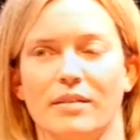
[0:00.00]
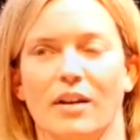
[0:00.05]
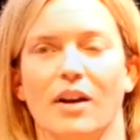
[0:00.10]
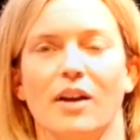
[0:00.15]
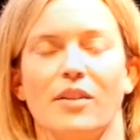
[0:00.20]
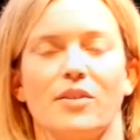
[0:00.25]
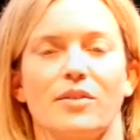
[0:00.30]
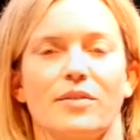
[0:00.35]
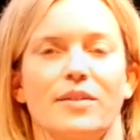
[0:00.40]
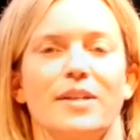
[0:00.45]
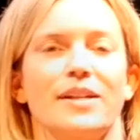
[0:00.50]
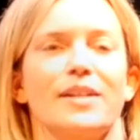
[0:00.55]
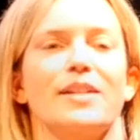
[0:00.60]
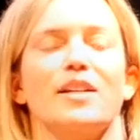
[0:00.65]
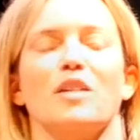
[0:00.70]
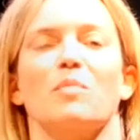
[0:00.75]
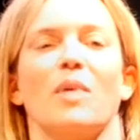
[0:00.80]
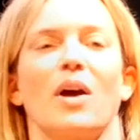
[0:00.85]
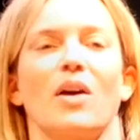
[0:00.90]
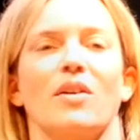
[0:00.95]
all they're
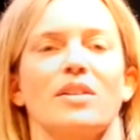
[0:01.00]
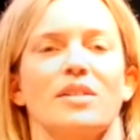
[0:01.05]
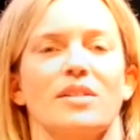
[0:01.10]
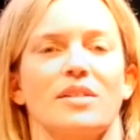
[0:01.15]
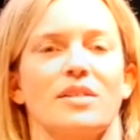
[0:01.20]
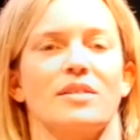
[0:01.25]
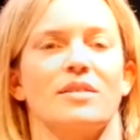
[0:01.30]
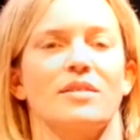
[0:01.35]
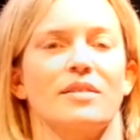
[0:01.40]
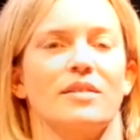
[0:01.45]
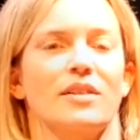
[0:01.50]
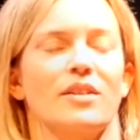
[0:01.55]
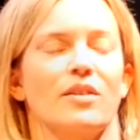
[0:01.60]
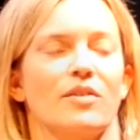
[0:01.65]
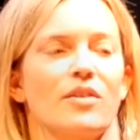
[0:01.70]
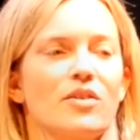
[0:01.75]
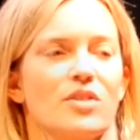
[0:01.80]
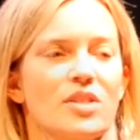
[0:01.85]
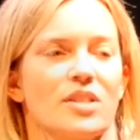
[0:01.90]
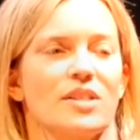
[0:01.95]
thinking about is,
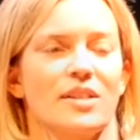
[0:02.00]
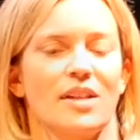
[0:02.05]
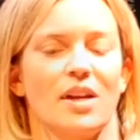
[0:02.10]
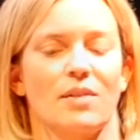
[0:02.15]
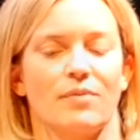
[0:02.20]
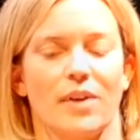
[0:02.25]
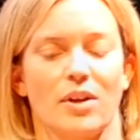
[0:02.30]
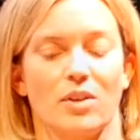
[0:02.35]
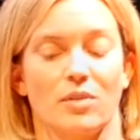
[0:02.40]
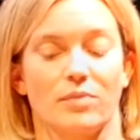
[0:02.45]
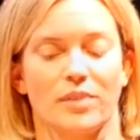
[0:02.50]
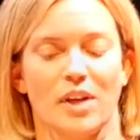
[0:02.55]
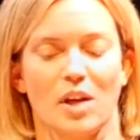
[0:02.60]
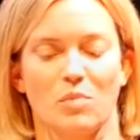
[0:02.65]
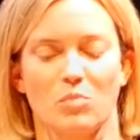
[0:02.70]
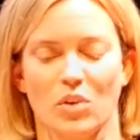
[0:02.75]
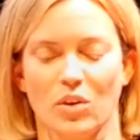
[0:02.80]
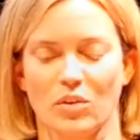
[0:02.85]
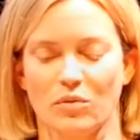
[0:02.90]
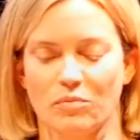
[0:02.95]
they're just in that fight or
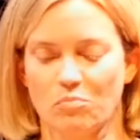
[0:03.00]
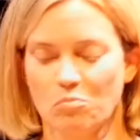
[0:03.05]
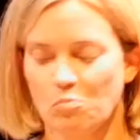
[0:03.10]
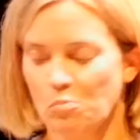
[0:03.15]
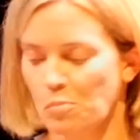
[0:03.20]
flight mode.